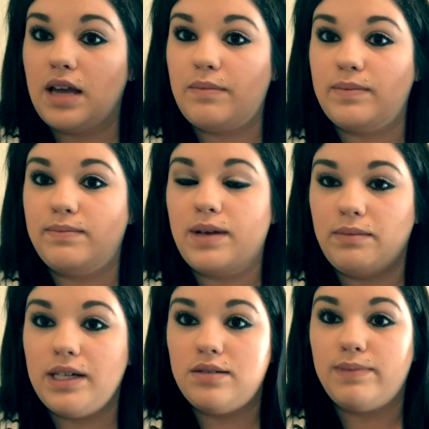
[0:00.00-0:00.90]
I
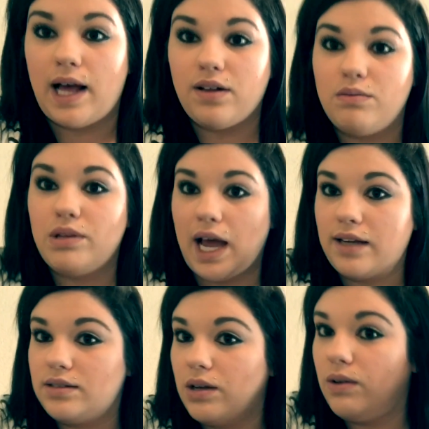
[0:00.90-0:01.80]
mean, it's black on
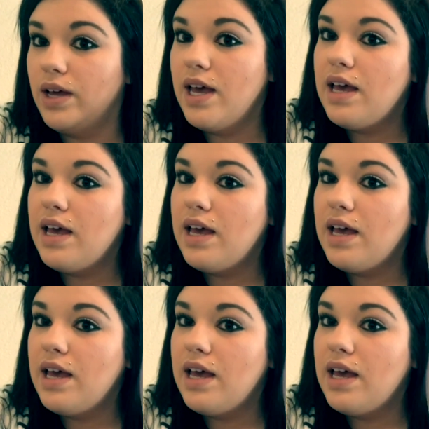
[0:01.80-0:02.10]
black, so